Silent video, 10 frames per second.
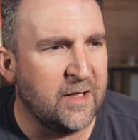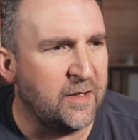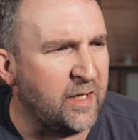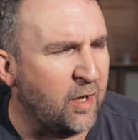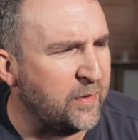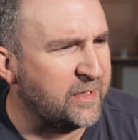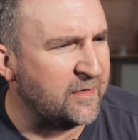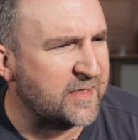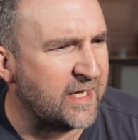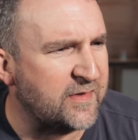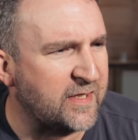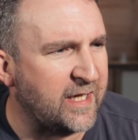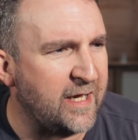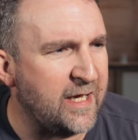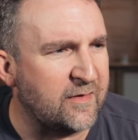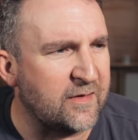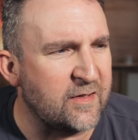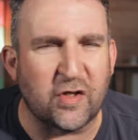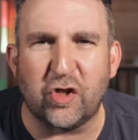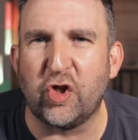You know, we don't tend to get it.
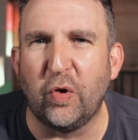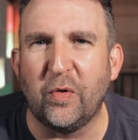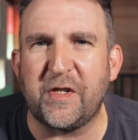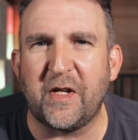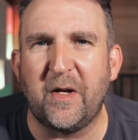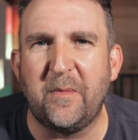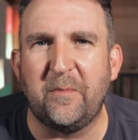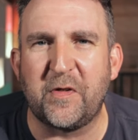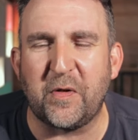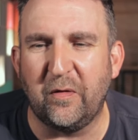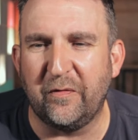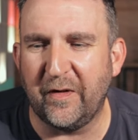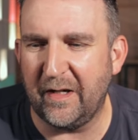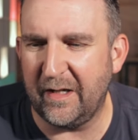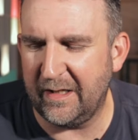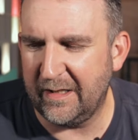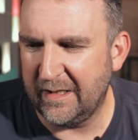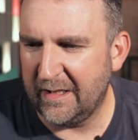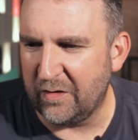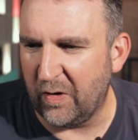It's a short-term sort of
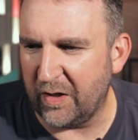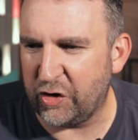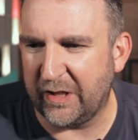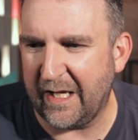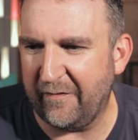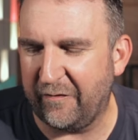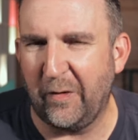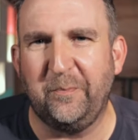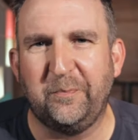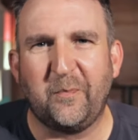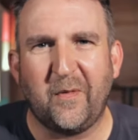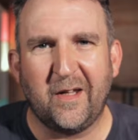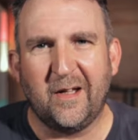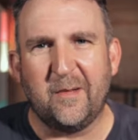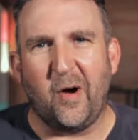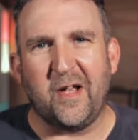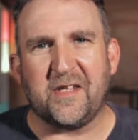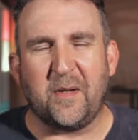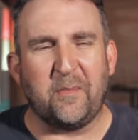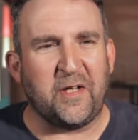rush you get from buying
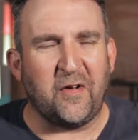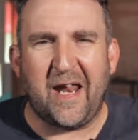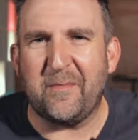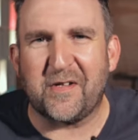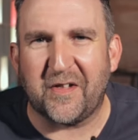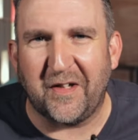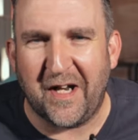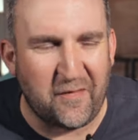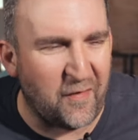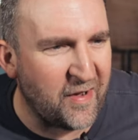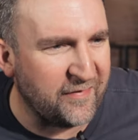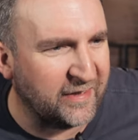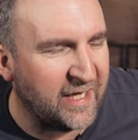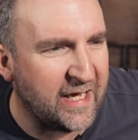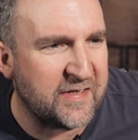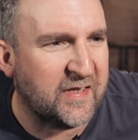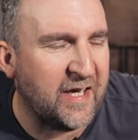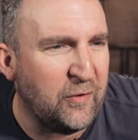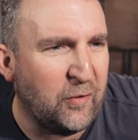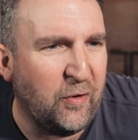something on Amazon and it arriving the next
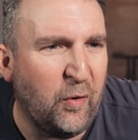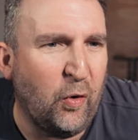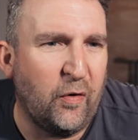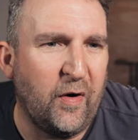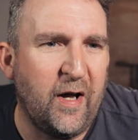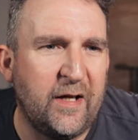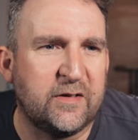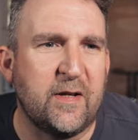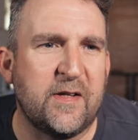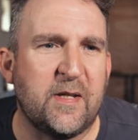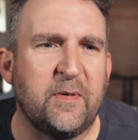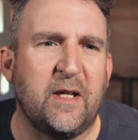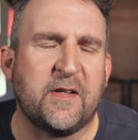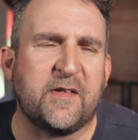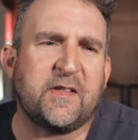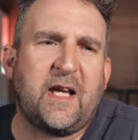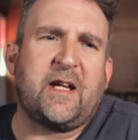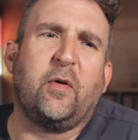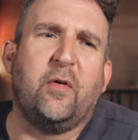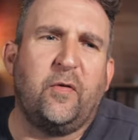day, or doing something that doesn't
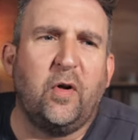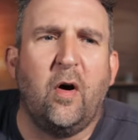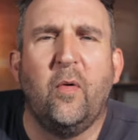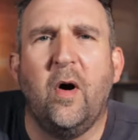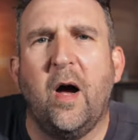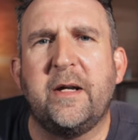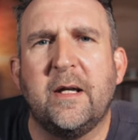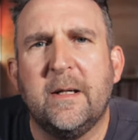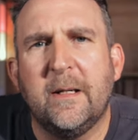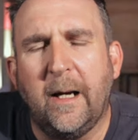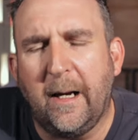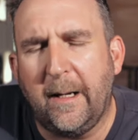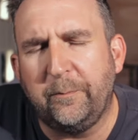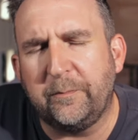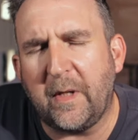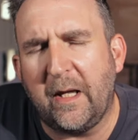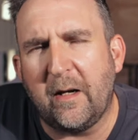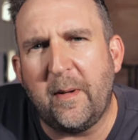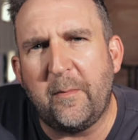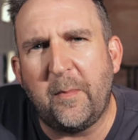take an awful lot of work. And I
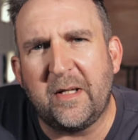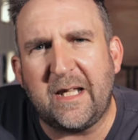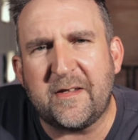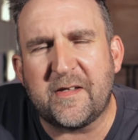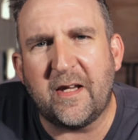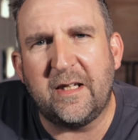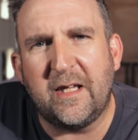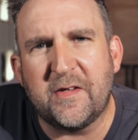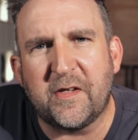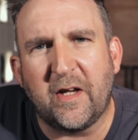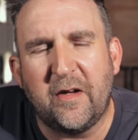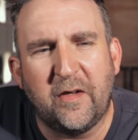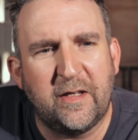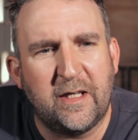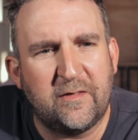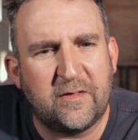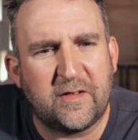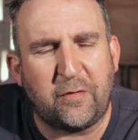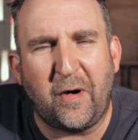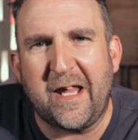remember my dad saying years ago that
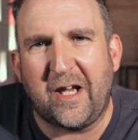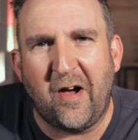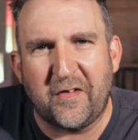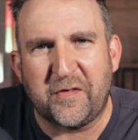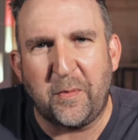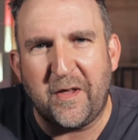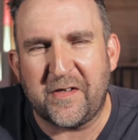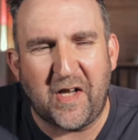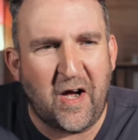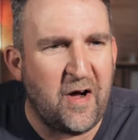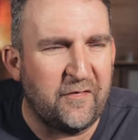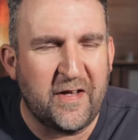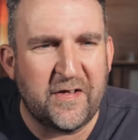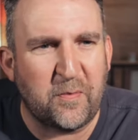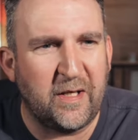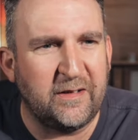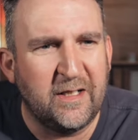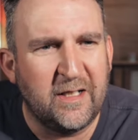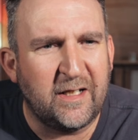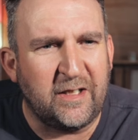credit cards were the start of this, when
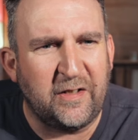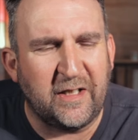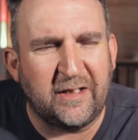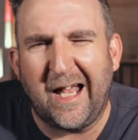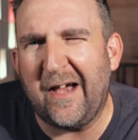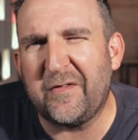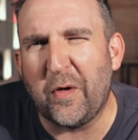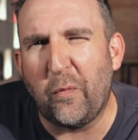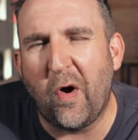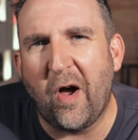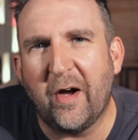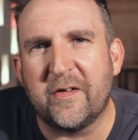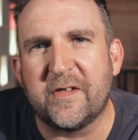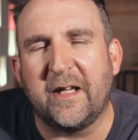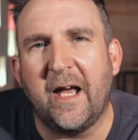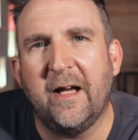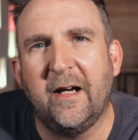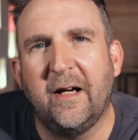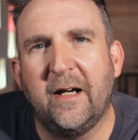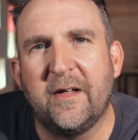you didn't have to work to get
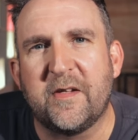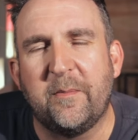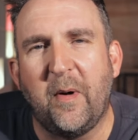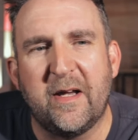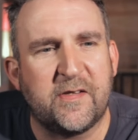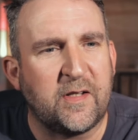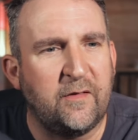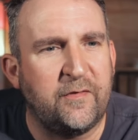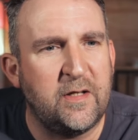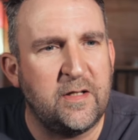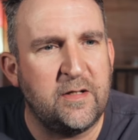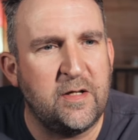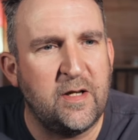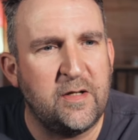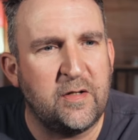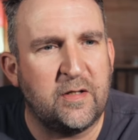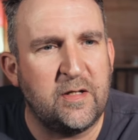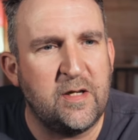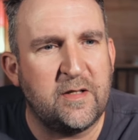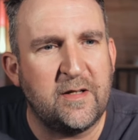to buy stuff. You
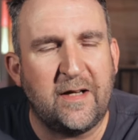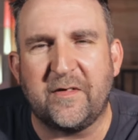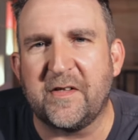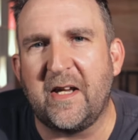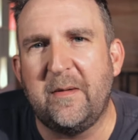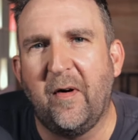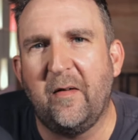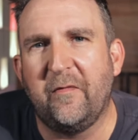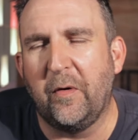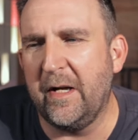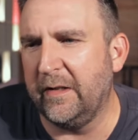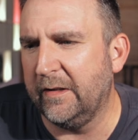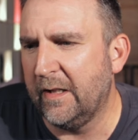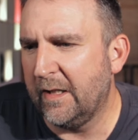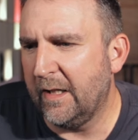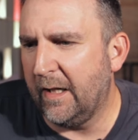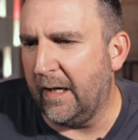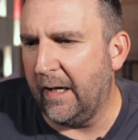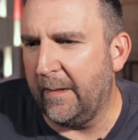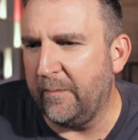didn't have to save up for it. And
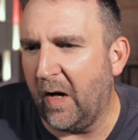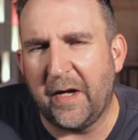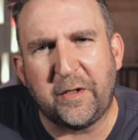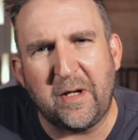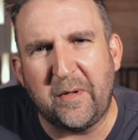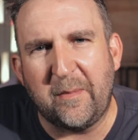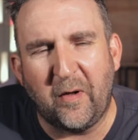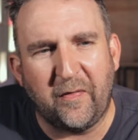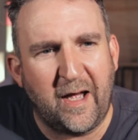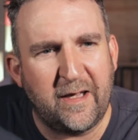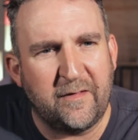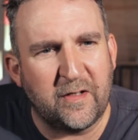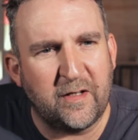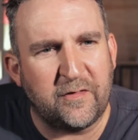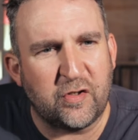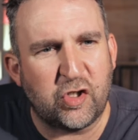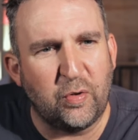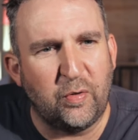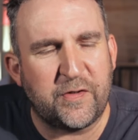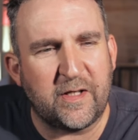I agree with him on that. The
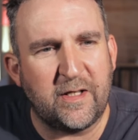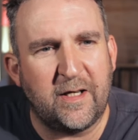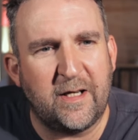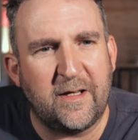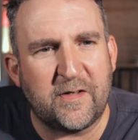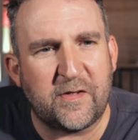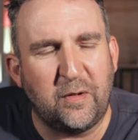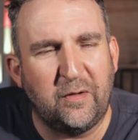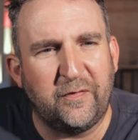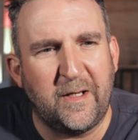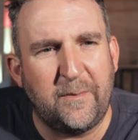short sort of